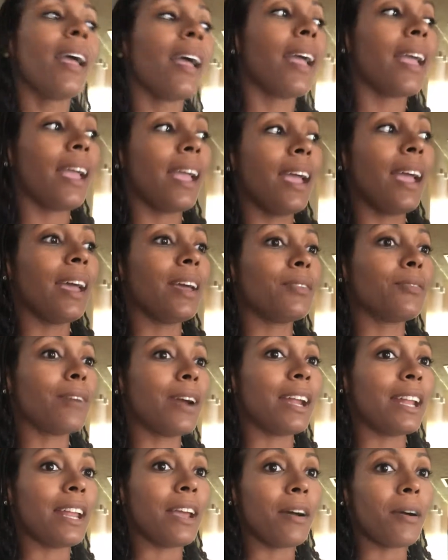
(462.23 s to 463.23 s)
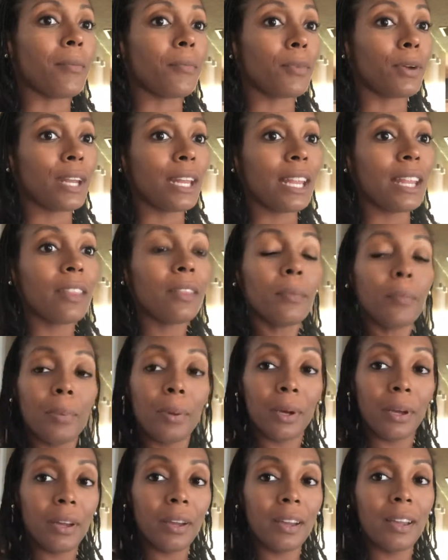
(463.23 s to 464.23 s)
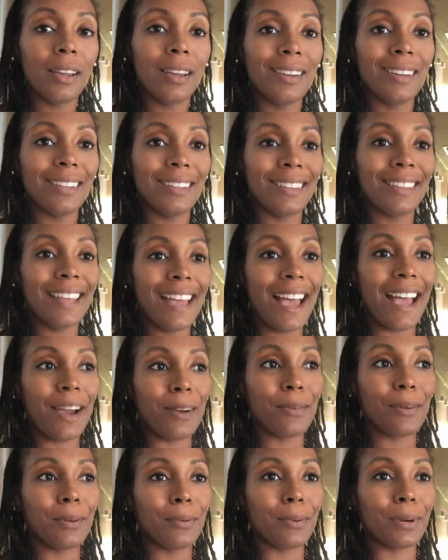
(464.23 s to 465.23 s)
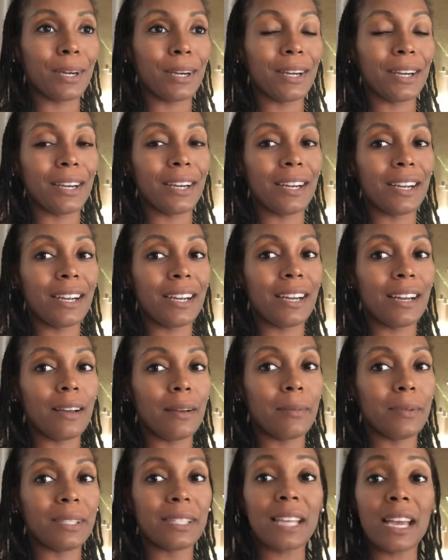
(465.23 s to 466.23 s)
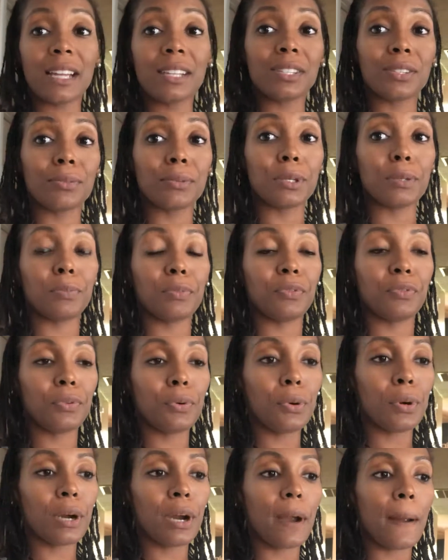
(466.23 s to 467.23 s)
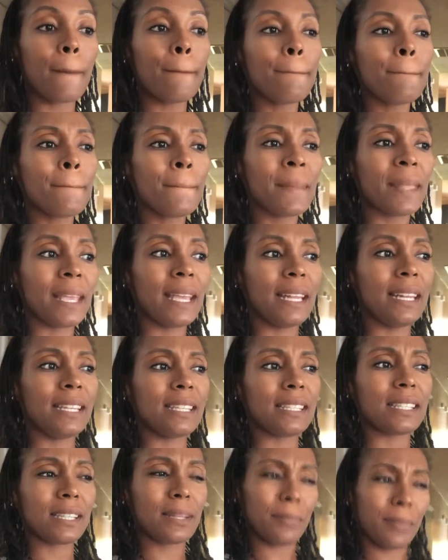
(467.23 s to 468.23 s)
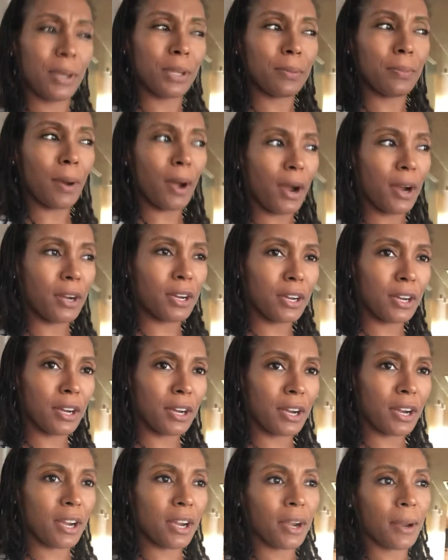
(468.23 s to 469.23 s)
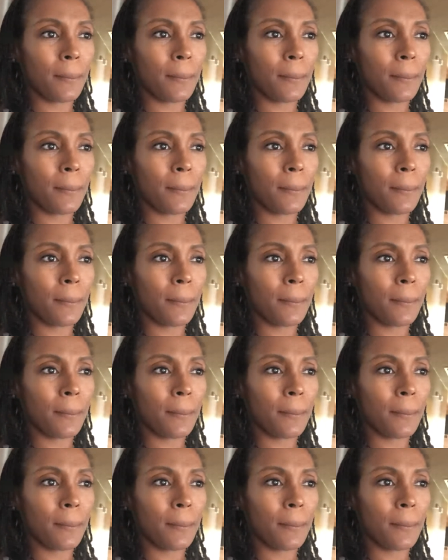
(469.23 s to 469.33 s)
And right now I'm reading the book that we were assigned to read before. And it's The Birth Partner.